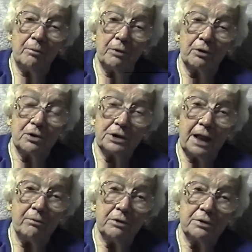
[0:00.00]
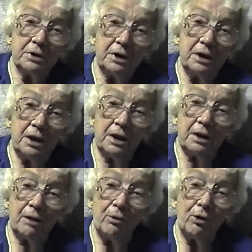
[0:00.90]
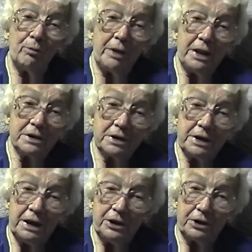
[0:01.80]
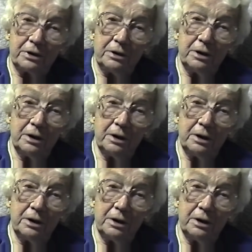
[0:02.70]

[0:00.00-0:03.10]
because they wanted me as a teacher,